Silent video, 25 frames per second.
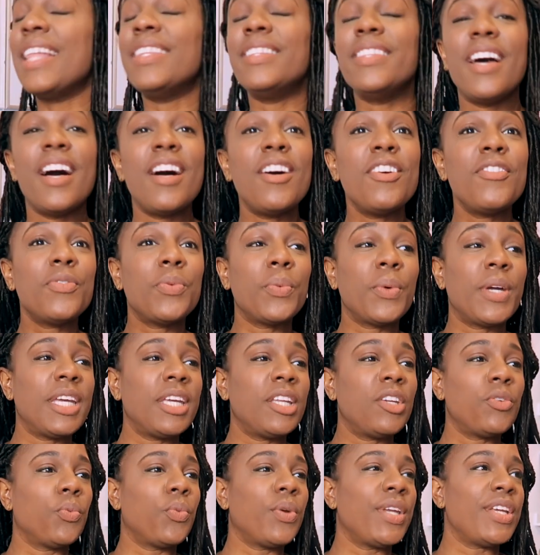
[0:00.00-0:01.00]
I love
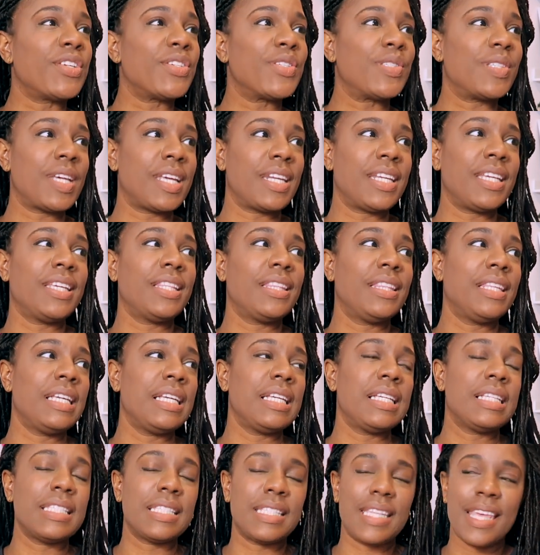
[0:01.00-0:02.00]
when we are studying
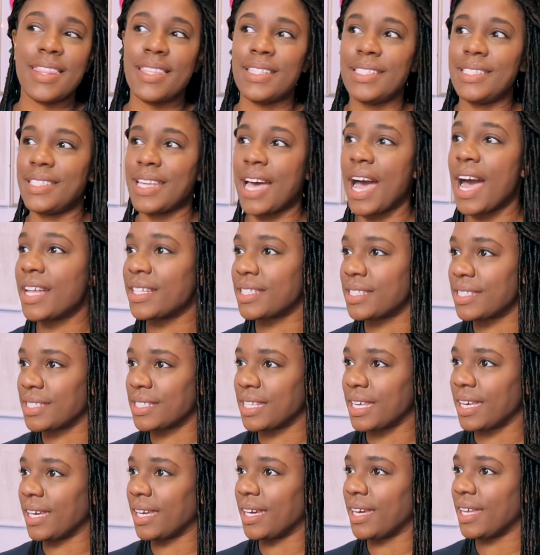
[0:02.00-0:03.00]
things and the dots
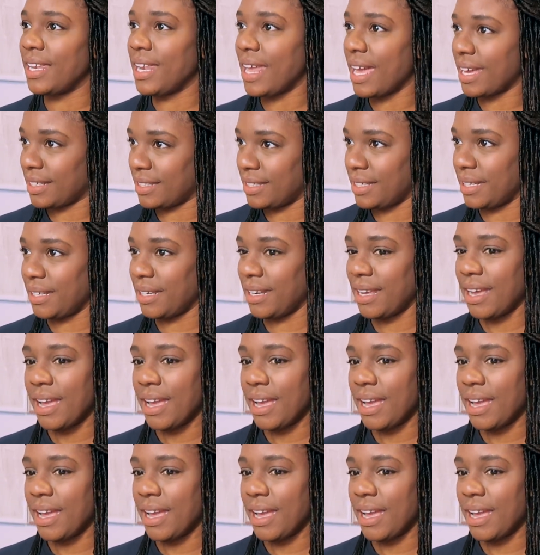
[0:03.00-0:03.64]
get connected.